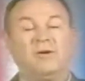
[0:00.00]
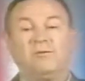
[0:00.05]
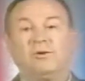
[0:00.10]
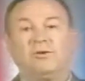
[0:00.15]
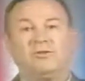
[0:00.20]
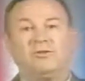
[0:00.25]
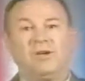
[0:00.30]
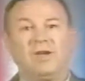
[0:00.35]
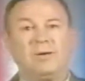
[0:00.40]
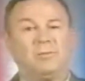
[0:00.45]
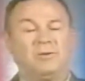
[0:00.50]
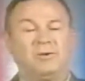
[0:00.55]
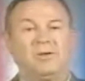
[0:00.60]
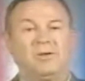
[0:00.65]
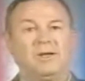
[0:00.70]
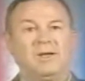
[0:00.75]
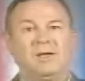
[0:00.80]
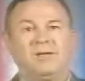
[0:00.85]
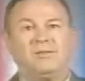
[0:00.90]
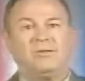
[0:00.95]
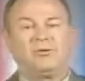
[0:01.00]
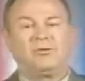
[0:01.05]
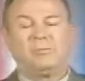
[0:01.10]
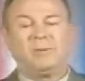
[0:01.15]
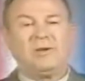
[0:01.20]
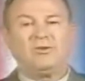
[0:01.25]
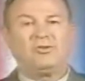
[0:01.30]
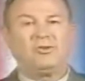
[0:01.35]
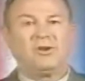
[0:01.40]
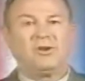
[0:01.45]
For example, the
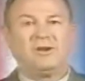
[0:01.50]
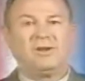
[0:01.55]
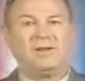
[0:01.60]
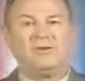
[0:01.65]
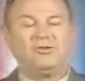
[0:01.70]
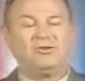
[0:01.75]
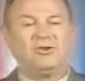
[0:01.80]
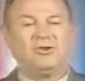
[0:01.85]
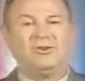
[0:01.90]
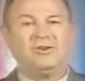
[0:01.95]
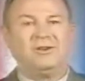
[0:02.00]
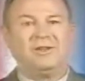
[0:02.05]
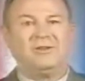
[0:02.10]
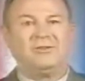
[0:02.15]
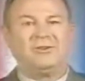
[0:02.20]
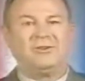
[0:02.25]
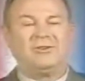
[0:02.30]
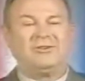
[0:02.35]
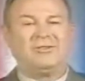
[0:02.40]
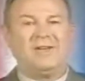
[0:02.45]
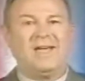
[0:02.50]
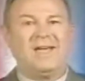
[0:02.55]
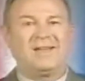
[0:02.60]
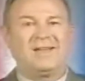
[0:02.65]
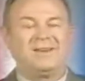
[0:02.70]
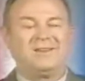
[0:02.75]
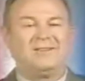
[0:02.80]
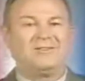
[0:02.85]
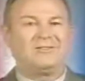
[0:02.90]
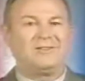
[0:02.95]
Space Shuttle engine is
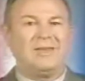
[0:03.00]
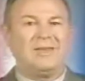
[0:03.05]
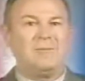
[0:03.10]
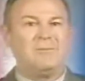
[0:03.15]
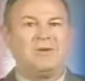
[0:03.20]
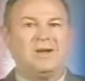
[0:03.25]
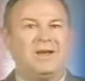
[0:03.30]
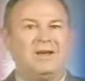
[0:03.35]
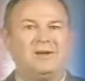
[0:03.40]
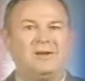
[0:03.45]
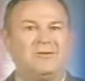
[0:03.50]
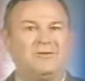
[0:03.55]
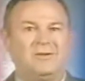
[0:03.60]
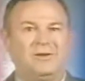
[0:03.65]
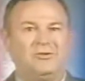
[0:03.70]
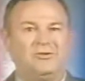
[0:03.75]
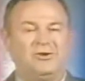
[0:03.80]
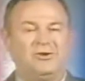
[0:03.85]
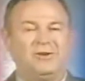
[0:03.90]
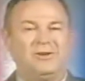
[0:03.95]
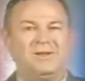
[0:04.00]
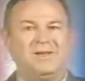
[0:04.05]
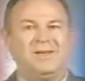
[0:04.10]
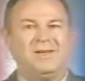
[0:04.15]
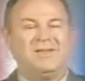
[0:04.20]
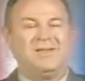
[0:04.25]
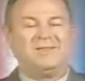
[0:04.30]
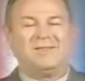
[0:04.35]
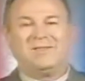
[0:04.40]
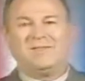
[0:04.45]
exactly the same kind of engine
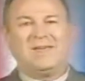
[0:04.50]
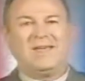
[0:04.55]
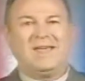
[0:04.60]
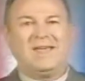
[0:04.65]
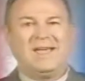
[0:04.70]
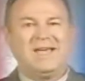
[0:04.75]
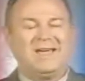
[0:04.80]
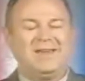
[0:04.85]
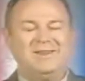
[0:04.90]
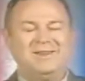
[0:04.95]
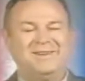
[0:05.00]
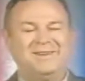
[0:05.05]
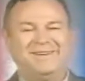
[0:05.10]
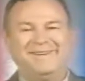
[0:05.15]
that they had